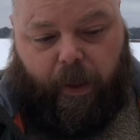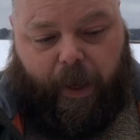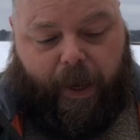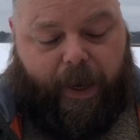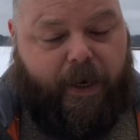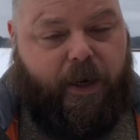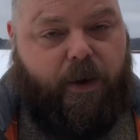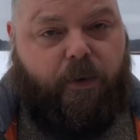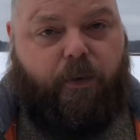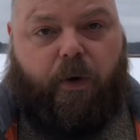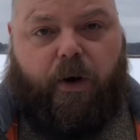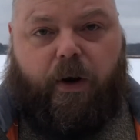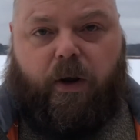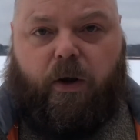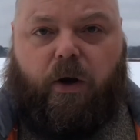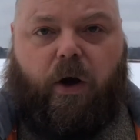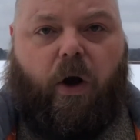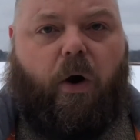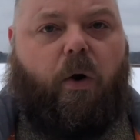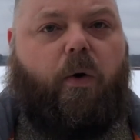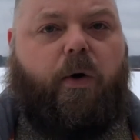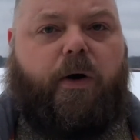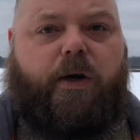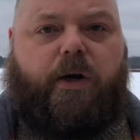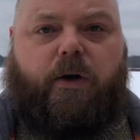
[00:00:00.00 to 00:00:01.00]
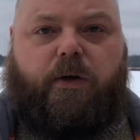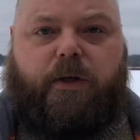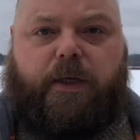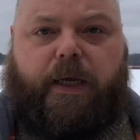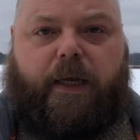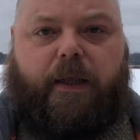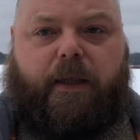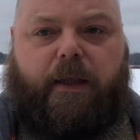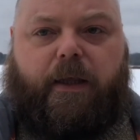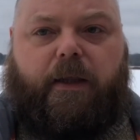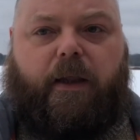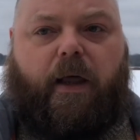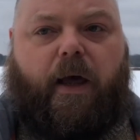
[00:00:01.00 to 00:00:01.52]
anywhere you go in your
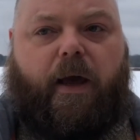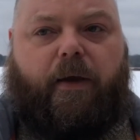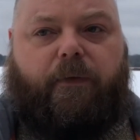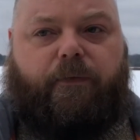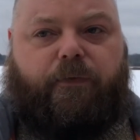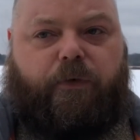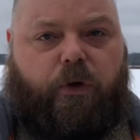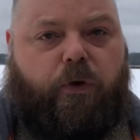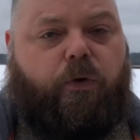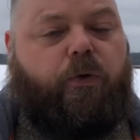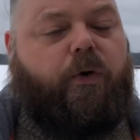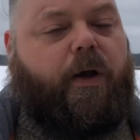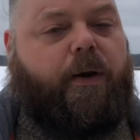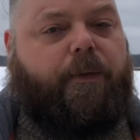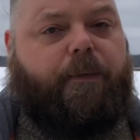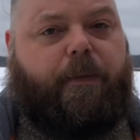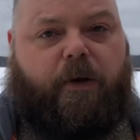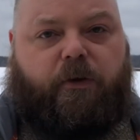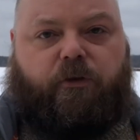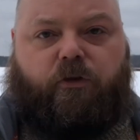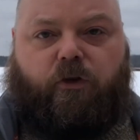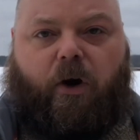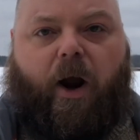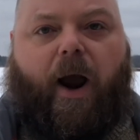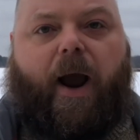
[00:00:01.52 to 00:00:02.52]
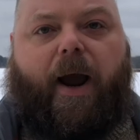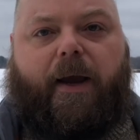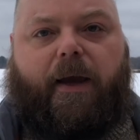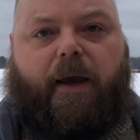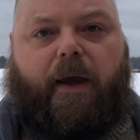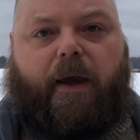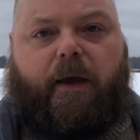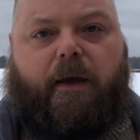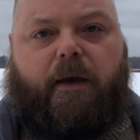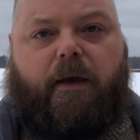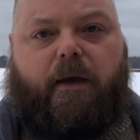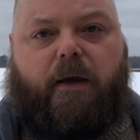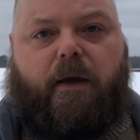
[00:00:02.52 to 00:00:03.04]
daily life, you can be
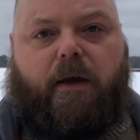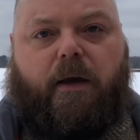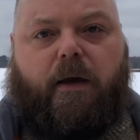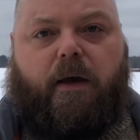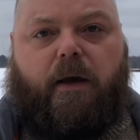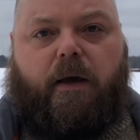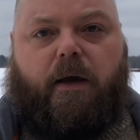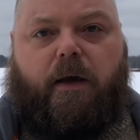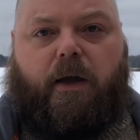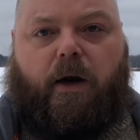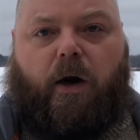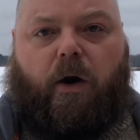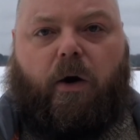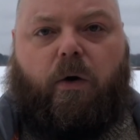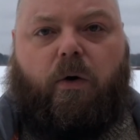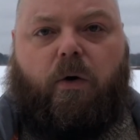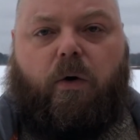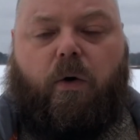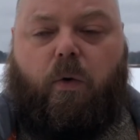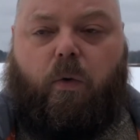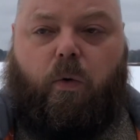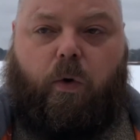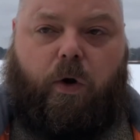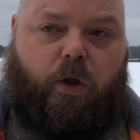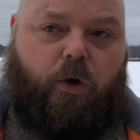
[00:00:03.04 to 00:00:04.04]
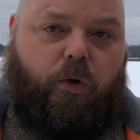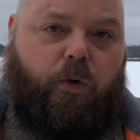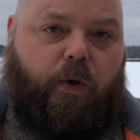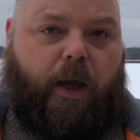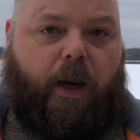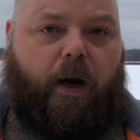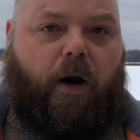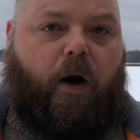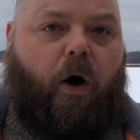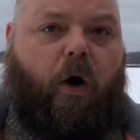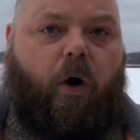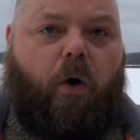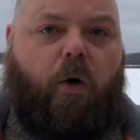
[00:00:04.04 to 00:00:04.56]
tracking. You know, when you
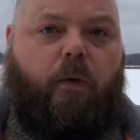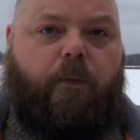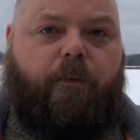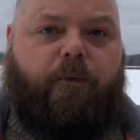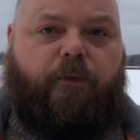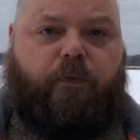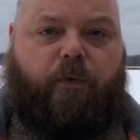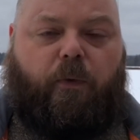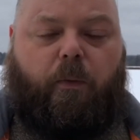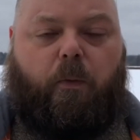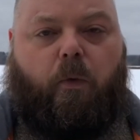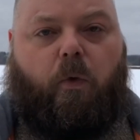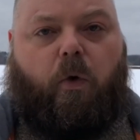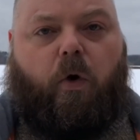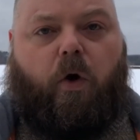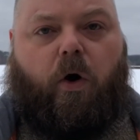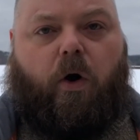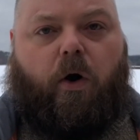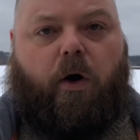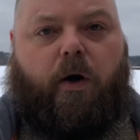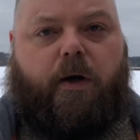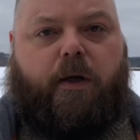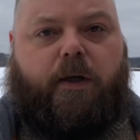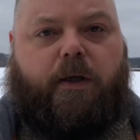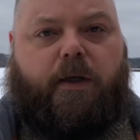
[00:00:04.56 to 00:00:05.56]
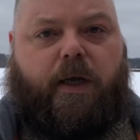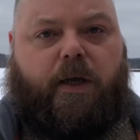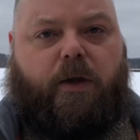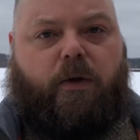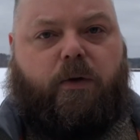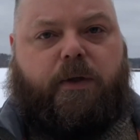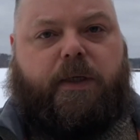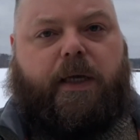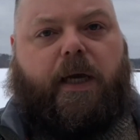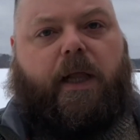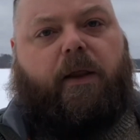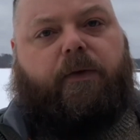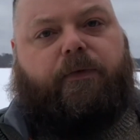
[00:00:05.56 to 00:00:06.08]
get home from work, can
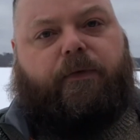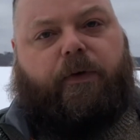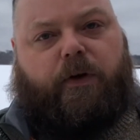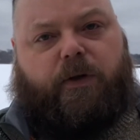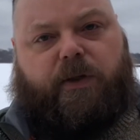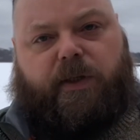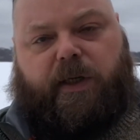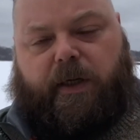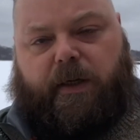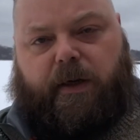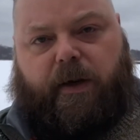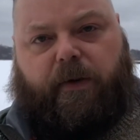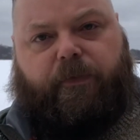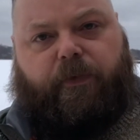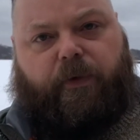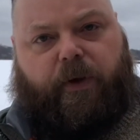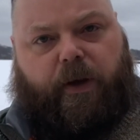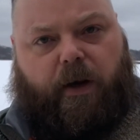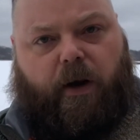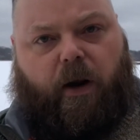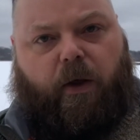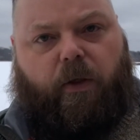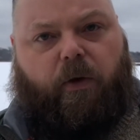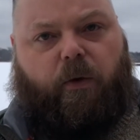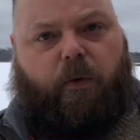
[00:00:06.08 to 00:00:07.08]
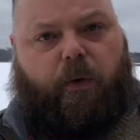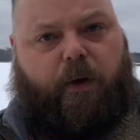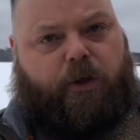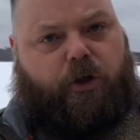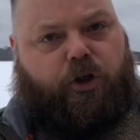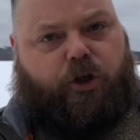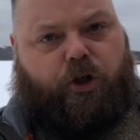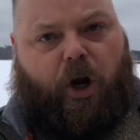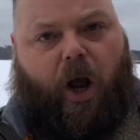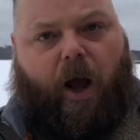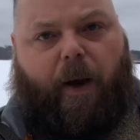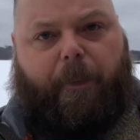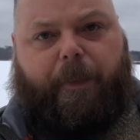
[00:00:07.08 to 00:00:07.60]
you tell if your significant other went
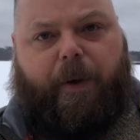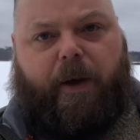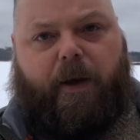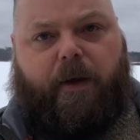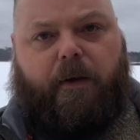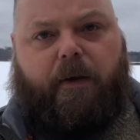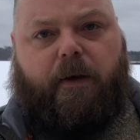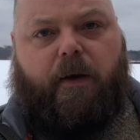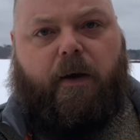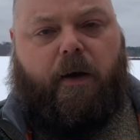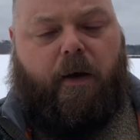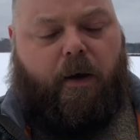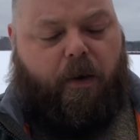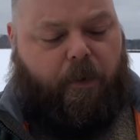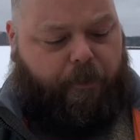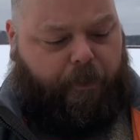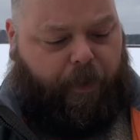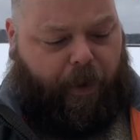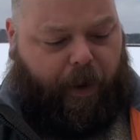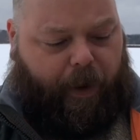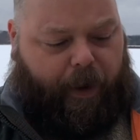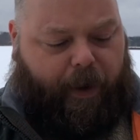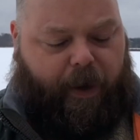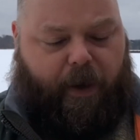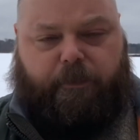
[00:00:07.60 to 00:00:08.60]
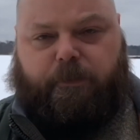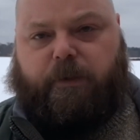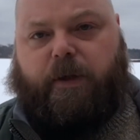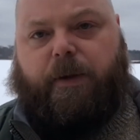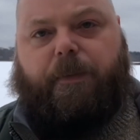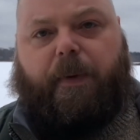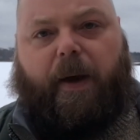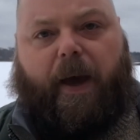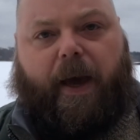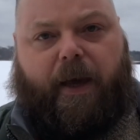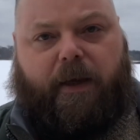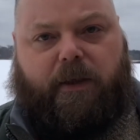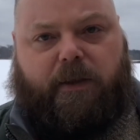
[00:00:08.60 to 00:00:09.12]
shopping, buy empty
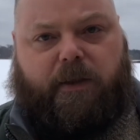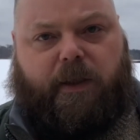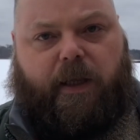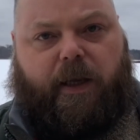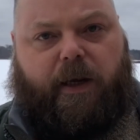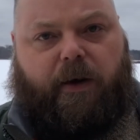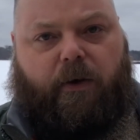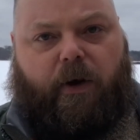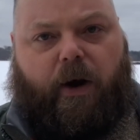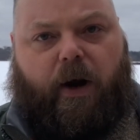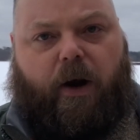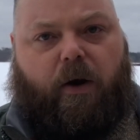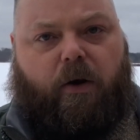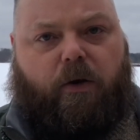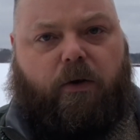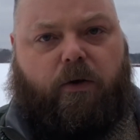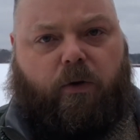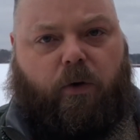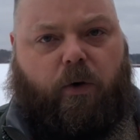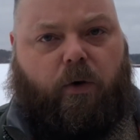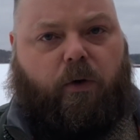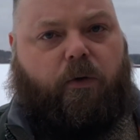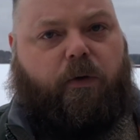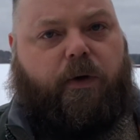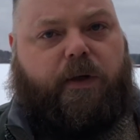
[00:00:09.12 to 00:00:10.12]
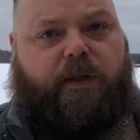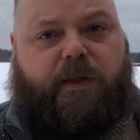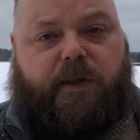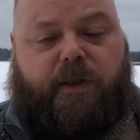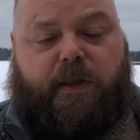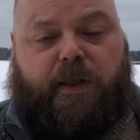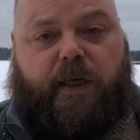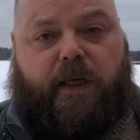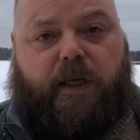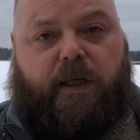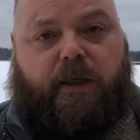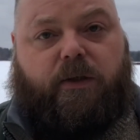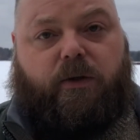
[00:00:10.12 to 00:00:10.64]
bags laying around, or a
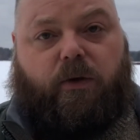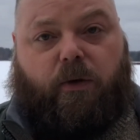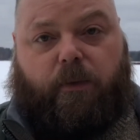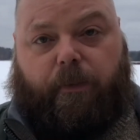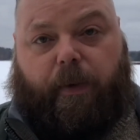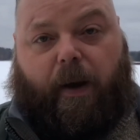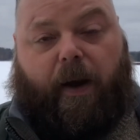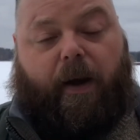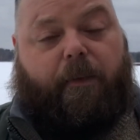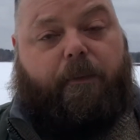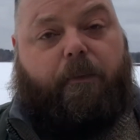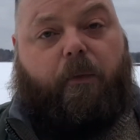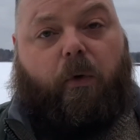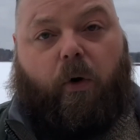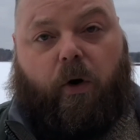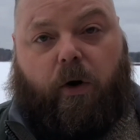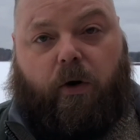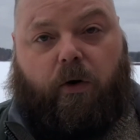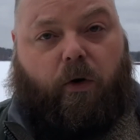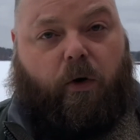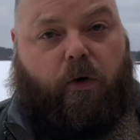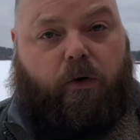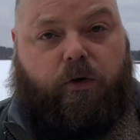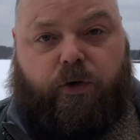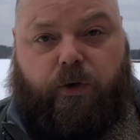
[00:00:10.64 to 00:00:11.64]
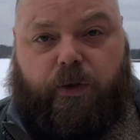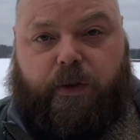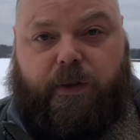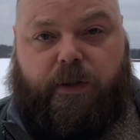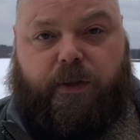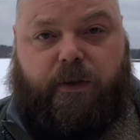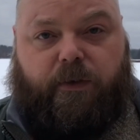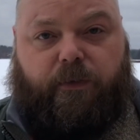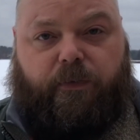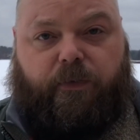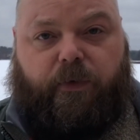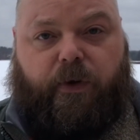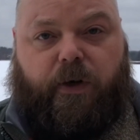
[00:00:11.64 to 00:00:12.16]
receipt, or buy more groceries
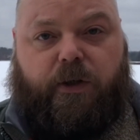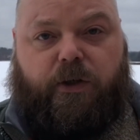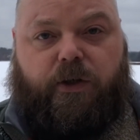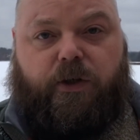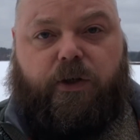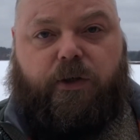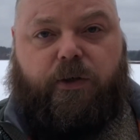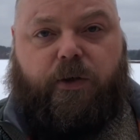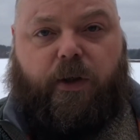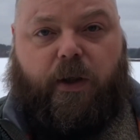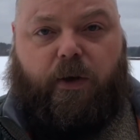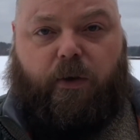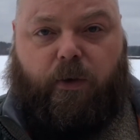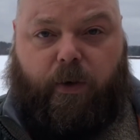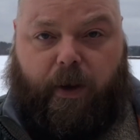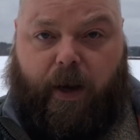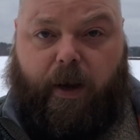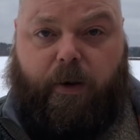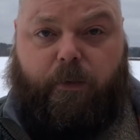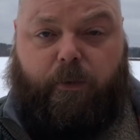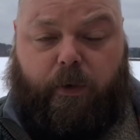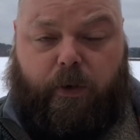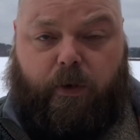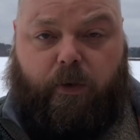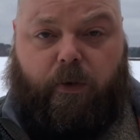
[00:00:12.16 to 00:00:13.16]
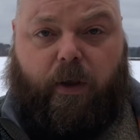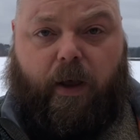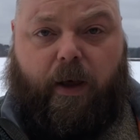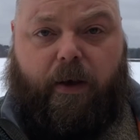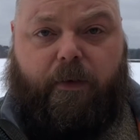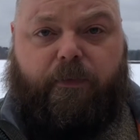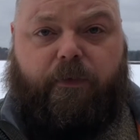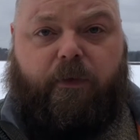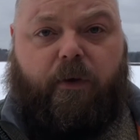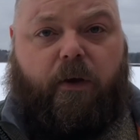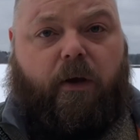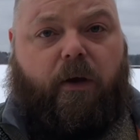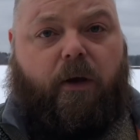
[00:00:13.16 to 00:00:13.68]
in the fridge than you had when you
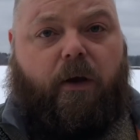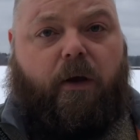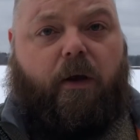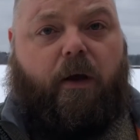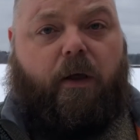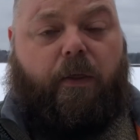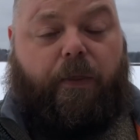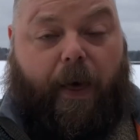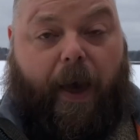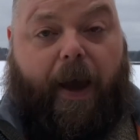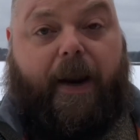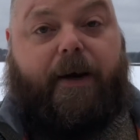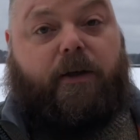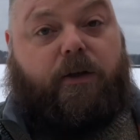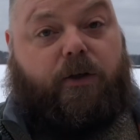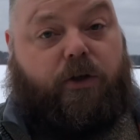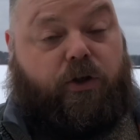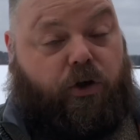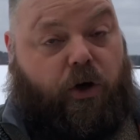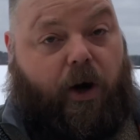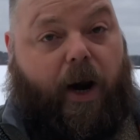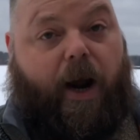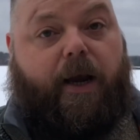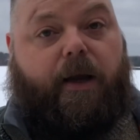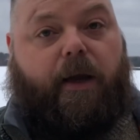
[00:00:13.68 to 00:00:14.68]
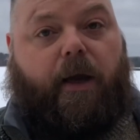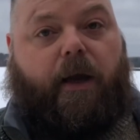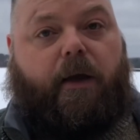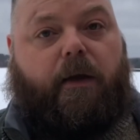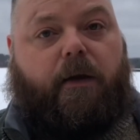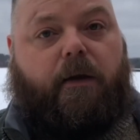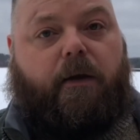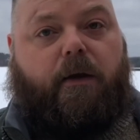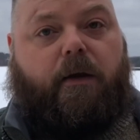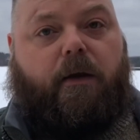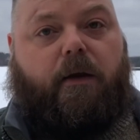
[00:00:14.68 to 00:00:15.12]
left? That is tracking.